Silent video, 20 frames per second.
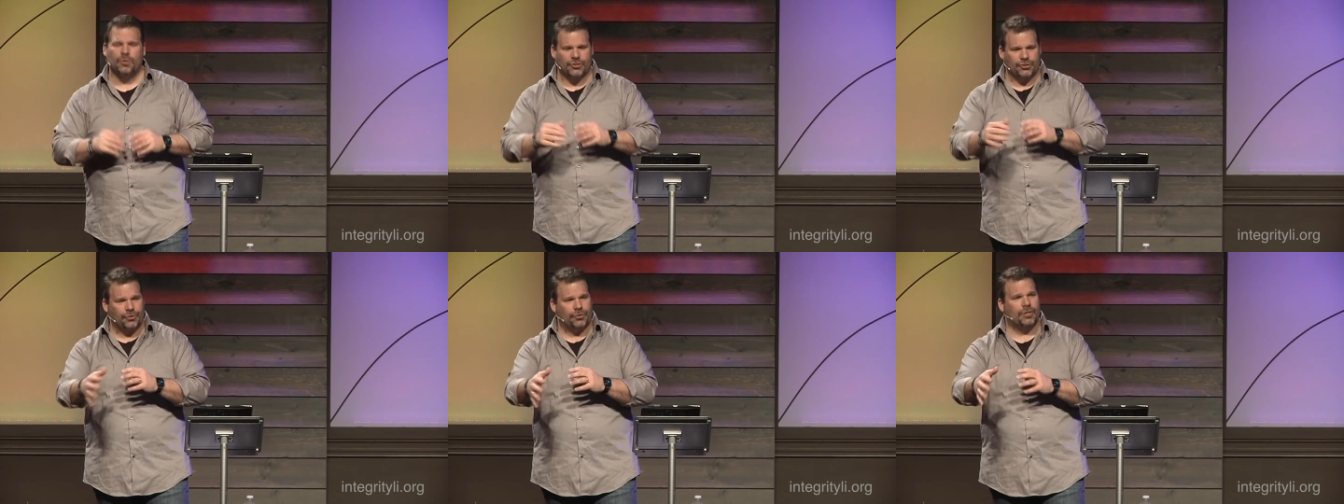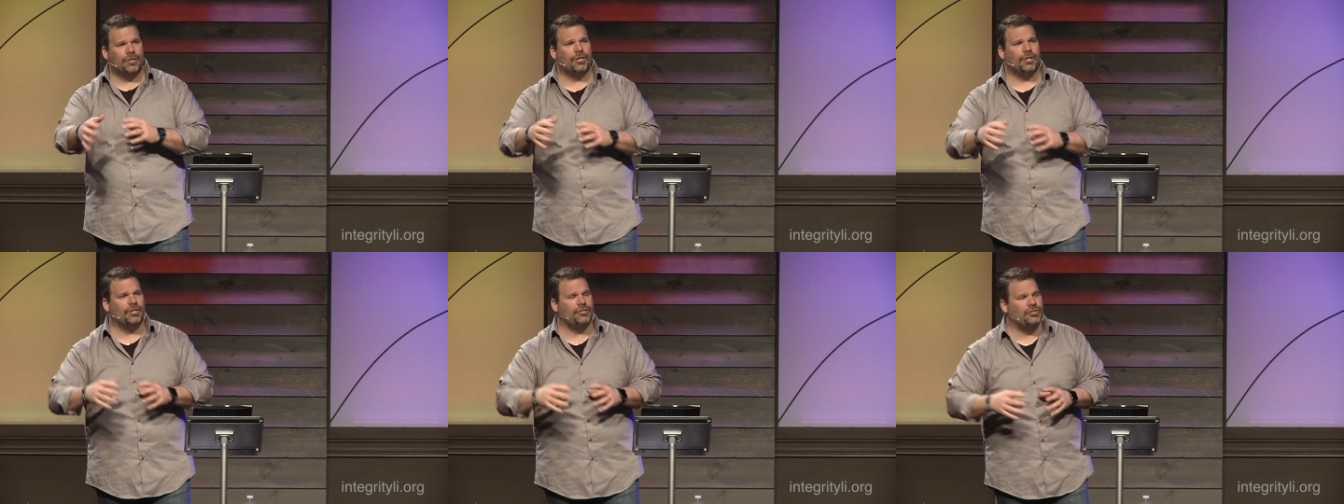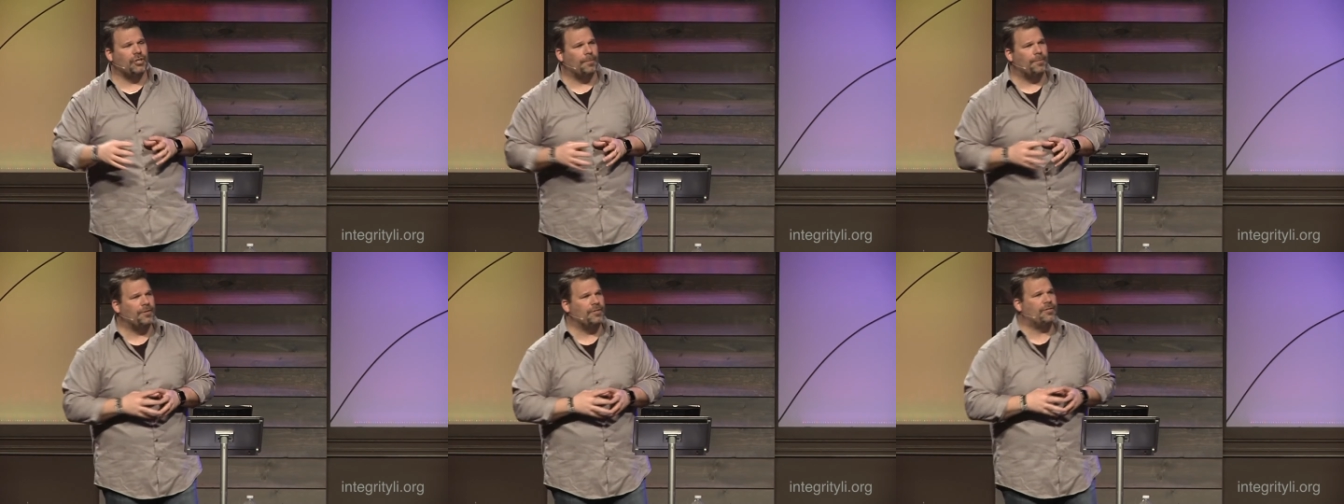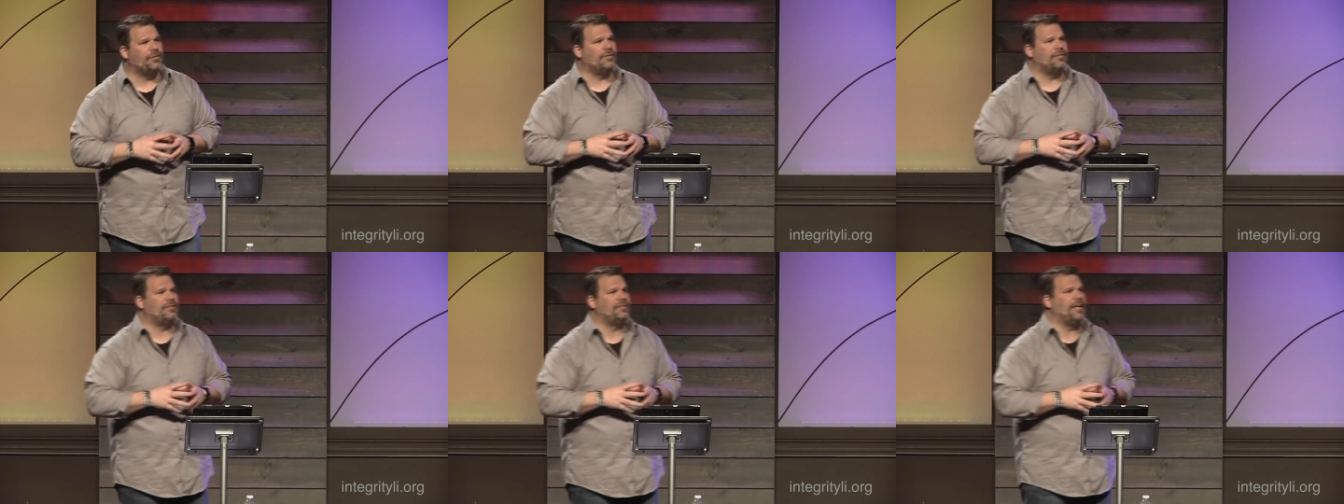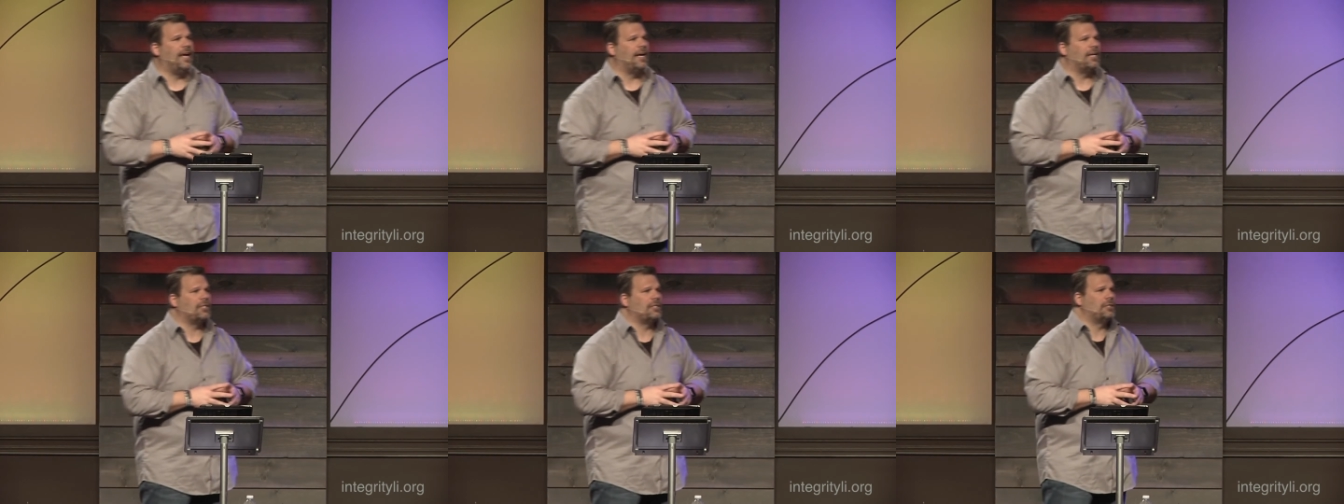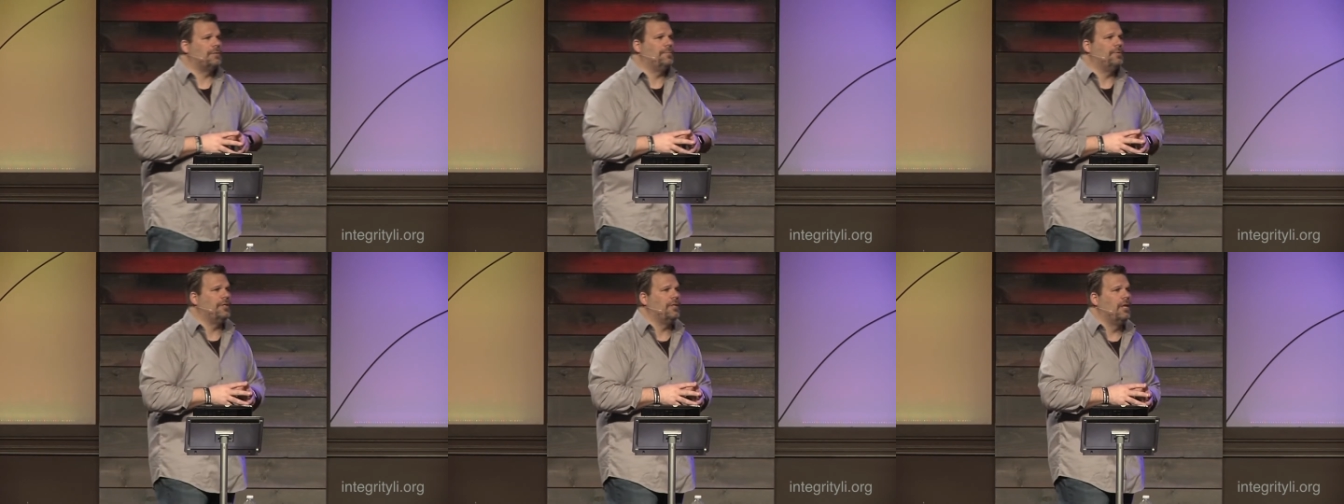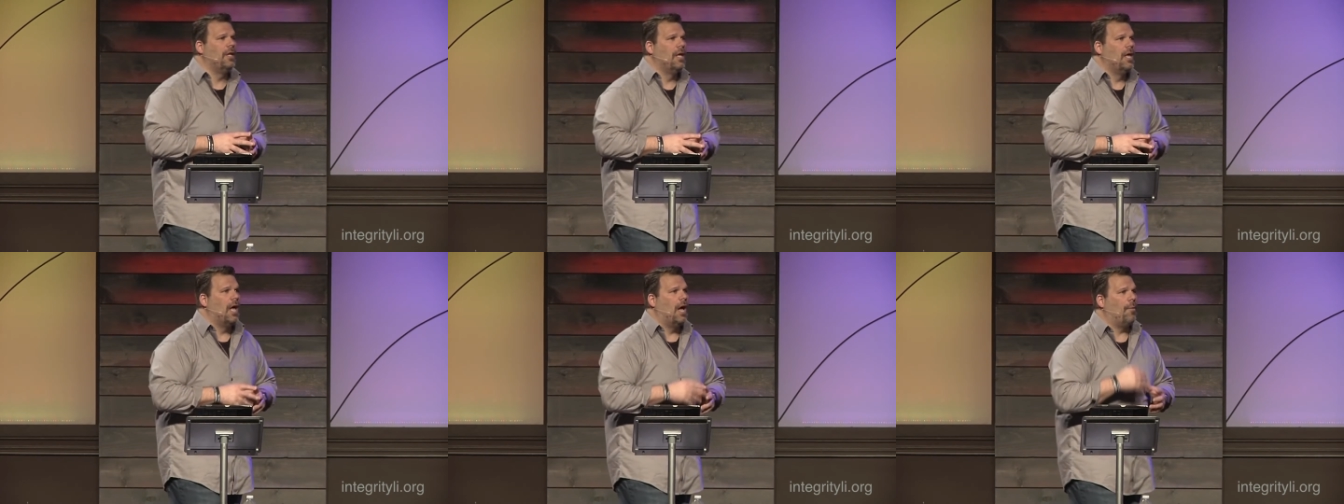We're certainly going to jump into the text, but
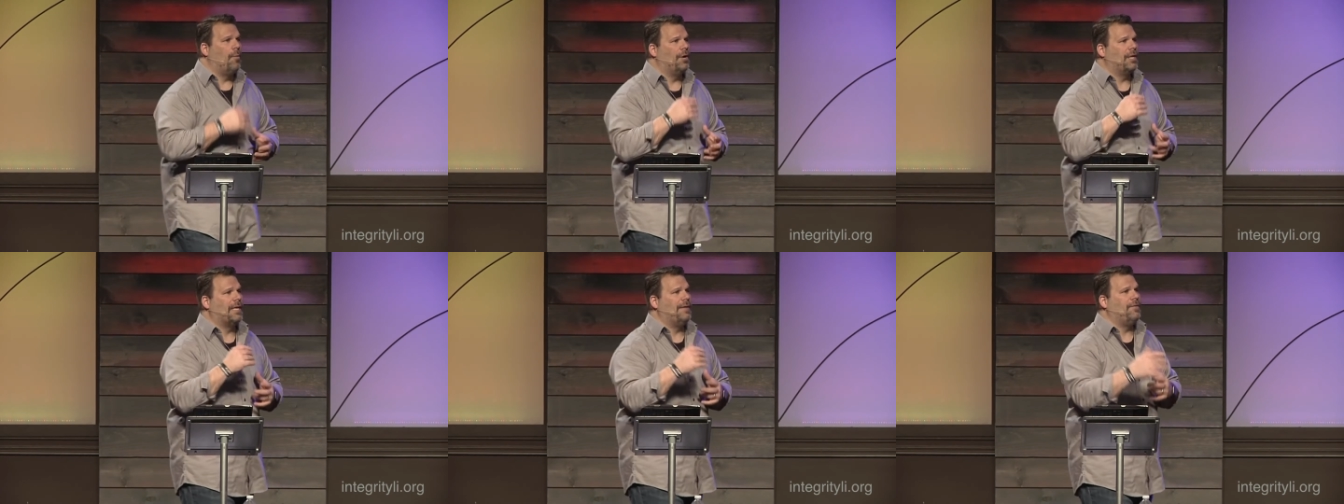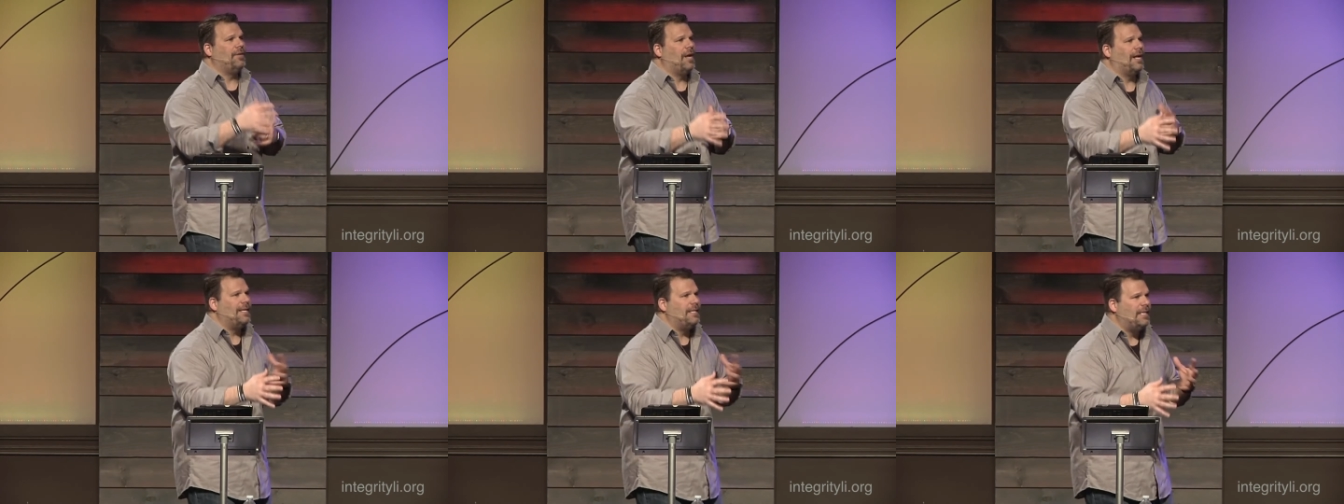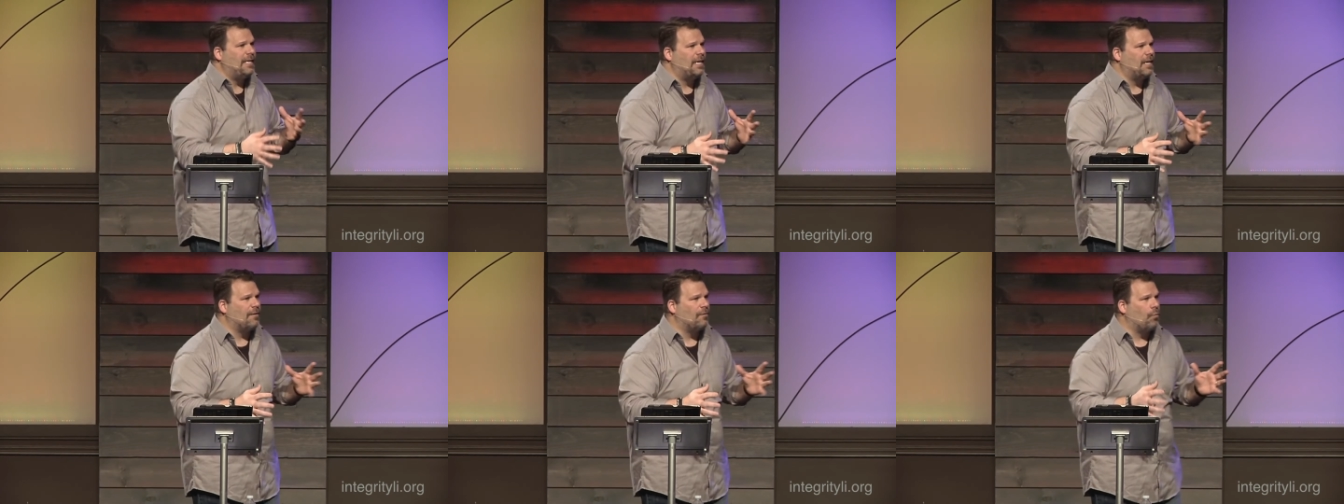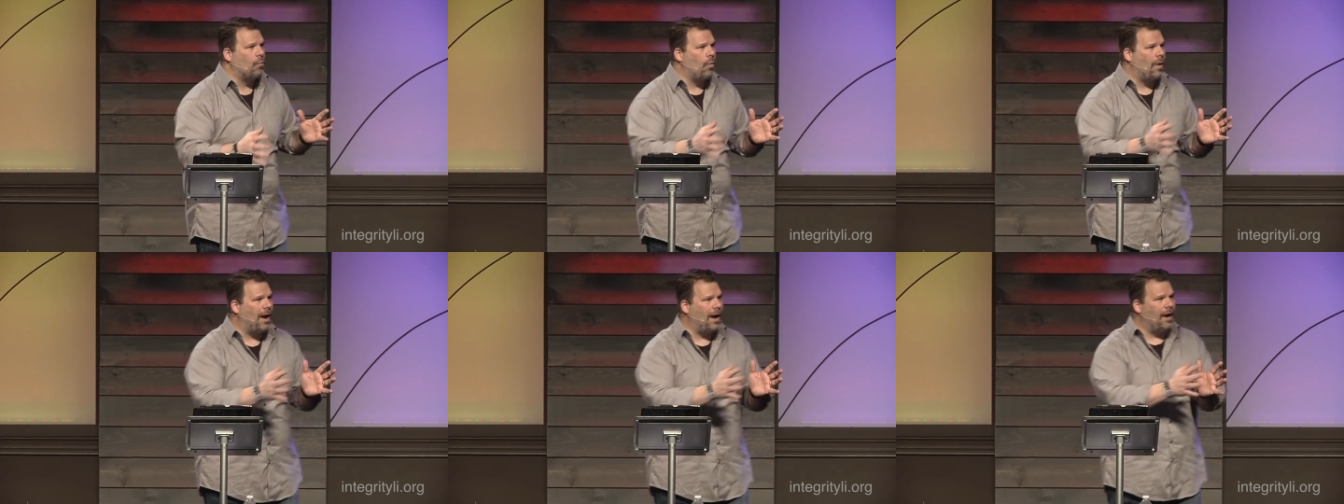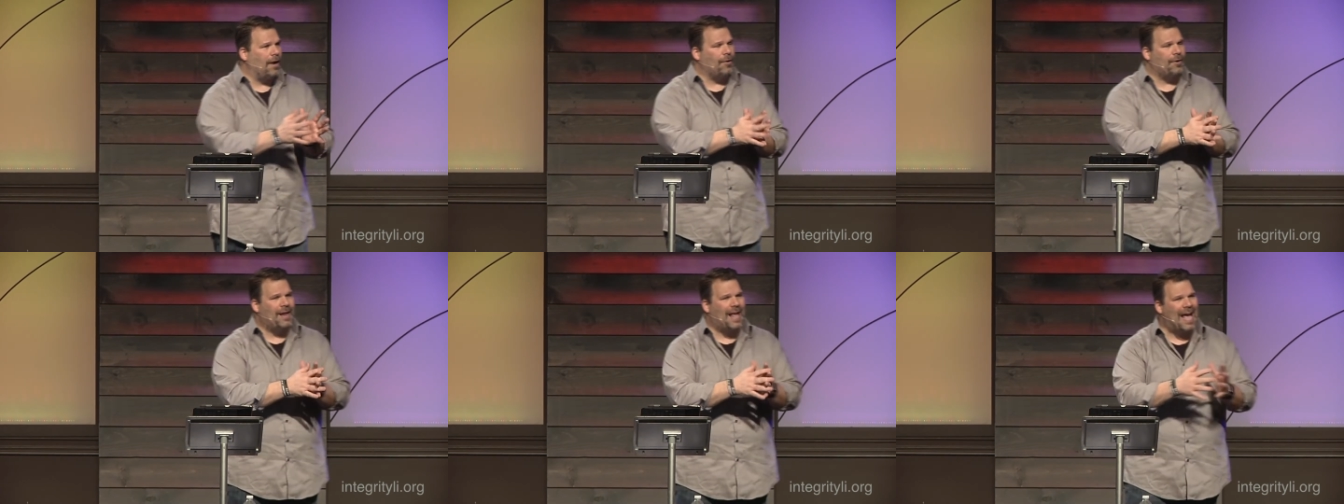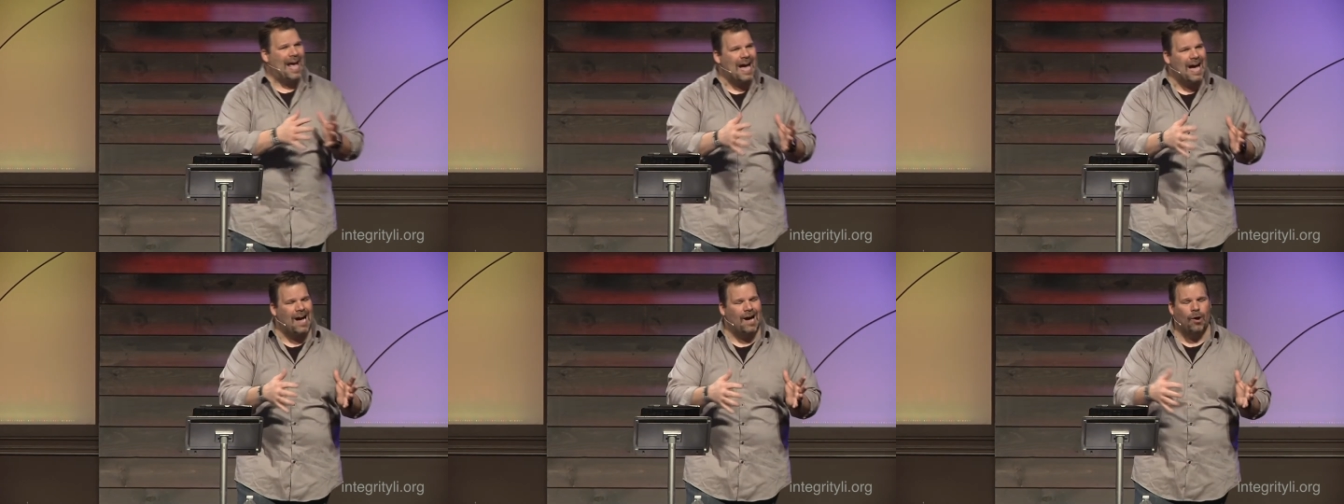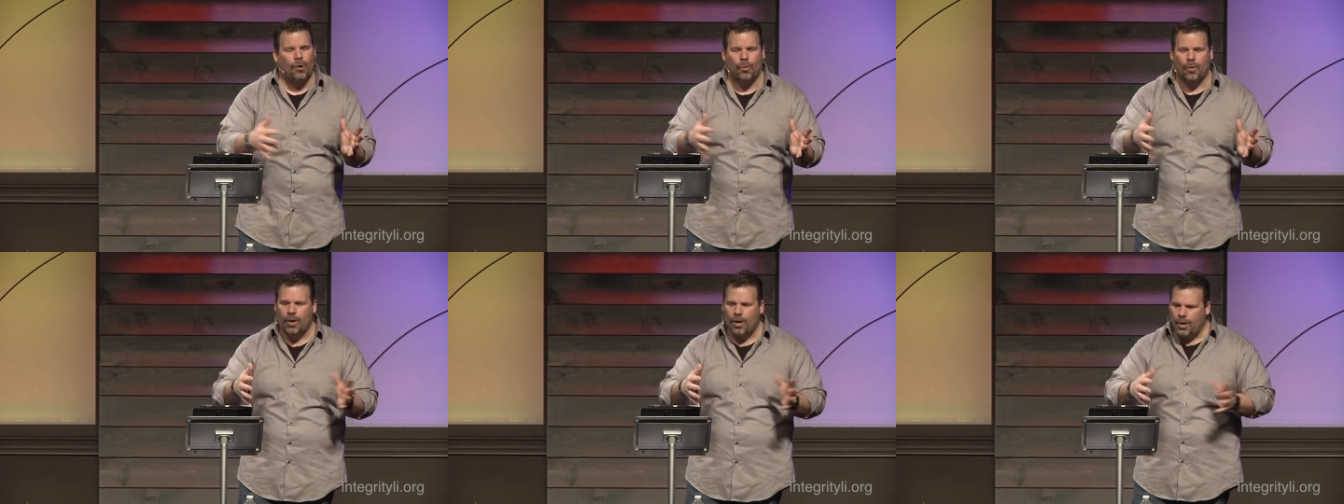I want to give you an idea of where and
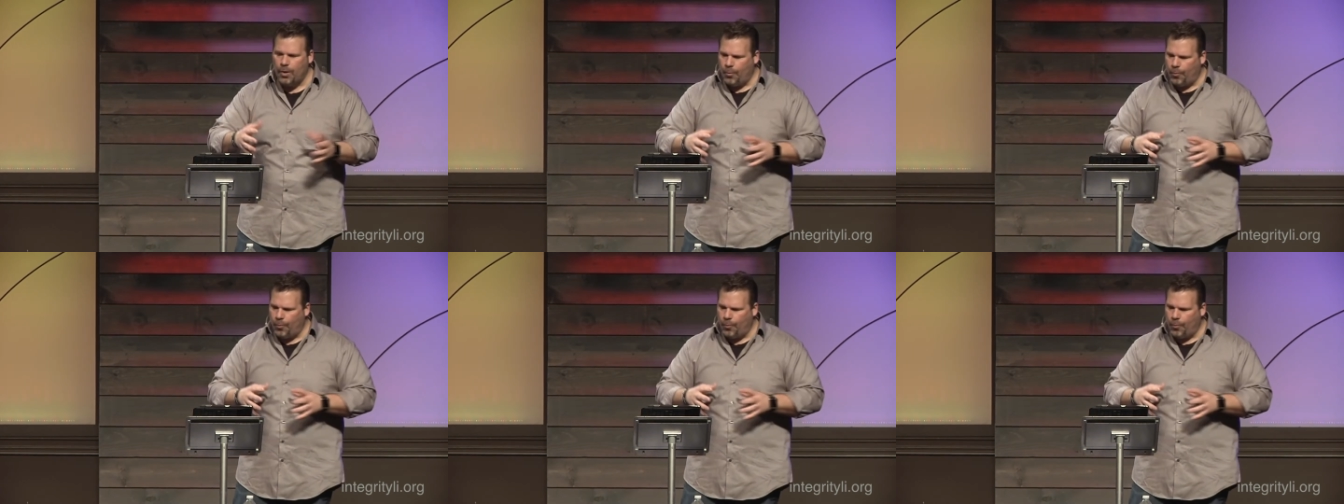how